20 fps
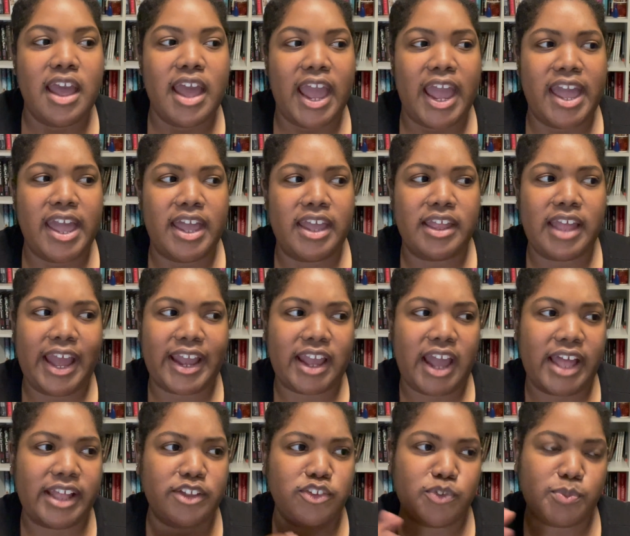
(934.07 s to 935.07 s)
and I
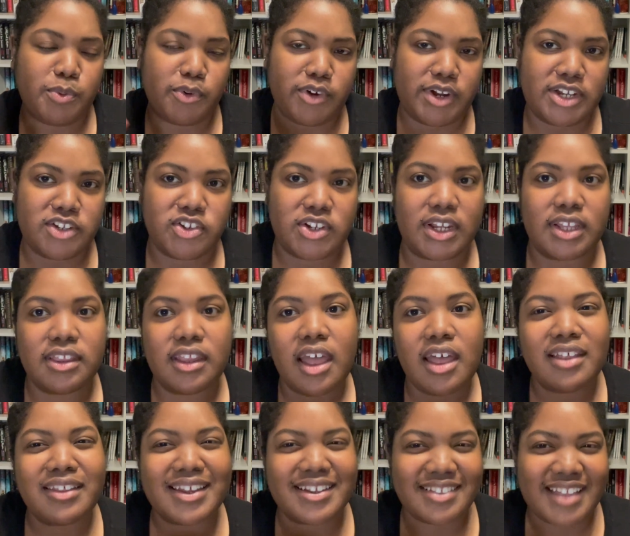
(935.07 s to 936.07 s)
got inspiration.
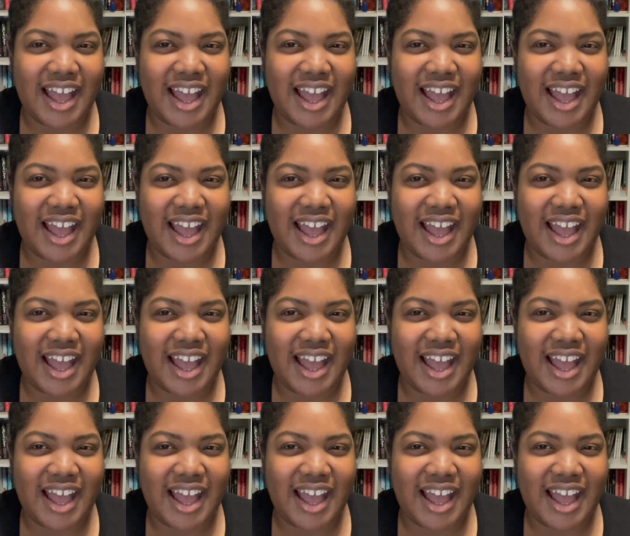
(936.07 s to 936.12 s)
Like